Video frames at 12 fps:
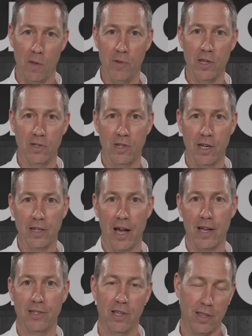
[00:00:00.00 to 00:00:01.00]
With that being said,
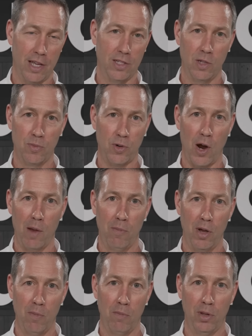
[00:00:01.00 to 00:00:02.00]
guys, hit that subscribe
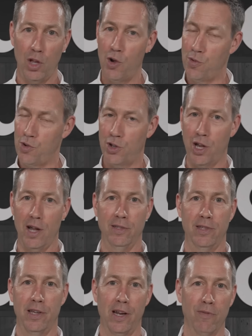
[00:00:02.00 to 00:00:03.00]
button below. New
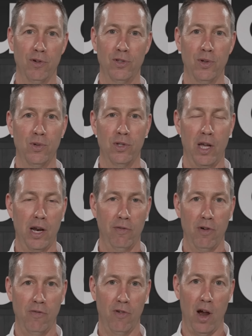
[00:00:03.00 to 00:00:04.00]
content every Tuesday and
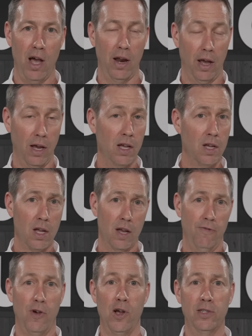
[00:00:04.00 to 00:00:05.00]
every Friday.
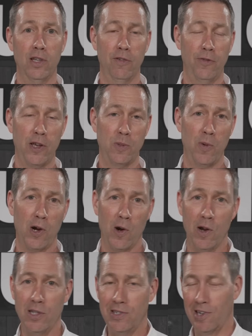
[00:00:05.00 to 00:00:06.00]
Follow us on Facebook
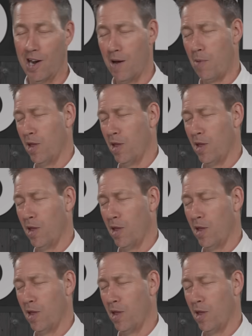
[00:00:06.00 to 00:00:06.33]
or Instagram.